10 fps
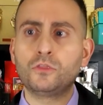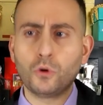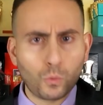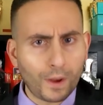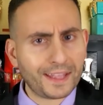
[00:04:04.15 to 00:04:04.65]

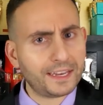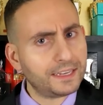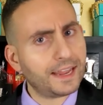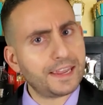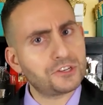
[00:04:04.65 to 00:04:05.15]
the weighty
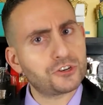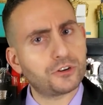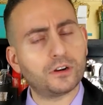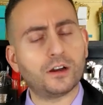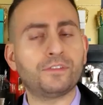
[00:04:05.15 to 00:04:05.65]

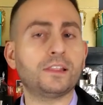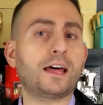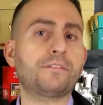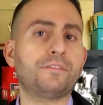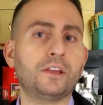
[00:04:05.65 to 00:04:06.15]
nature of a
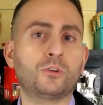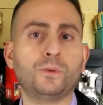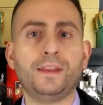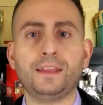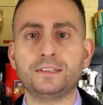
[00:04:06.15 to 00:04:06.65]
lot of the
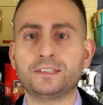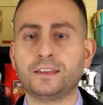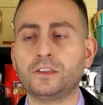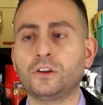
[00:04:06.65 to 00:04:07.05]
ingredients in